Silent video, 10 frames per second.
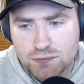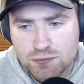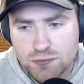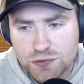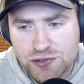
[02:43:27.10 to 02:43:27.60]

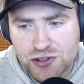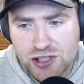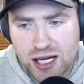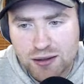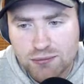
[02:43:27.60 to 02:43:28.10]
It's
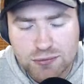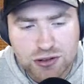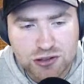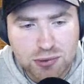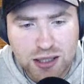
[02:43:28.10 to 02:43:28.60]

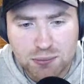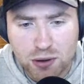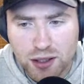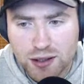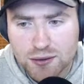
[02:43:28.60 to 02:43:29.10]
just bloody
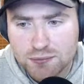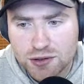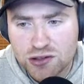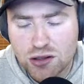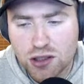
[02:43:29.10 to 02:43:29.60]
Bonner.
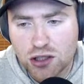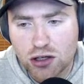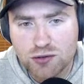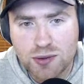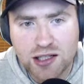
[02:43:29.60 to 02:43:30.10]
It's not going to
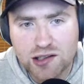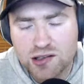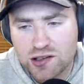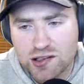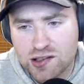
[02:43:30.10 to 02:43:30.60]
cost me because
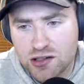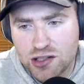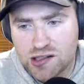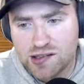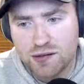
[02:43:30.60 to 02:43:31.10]
it's essentially
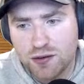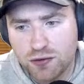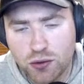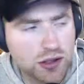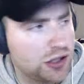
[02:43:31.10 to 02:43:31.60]
the
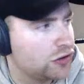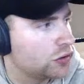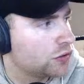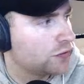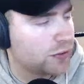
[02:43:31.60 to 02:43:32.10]
74 that he
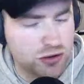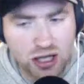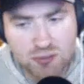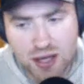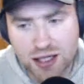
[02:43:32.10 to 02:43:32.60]
scored from
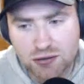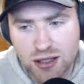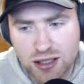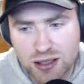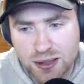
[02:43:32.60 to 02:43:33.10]
Shellmaker,
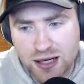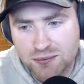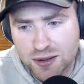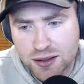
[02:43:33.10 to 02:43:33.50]
really, but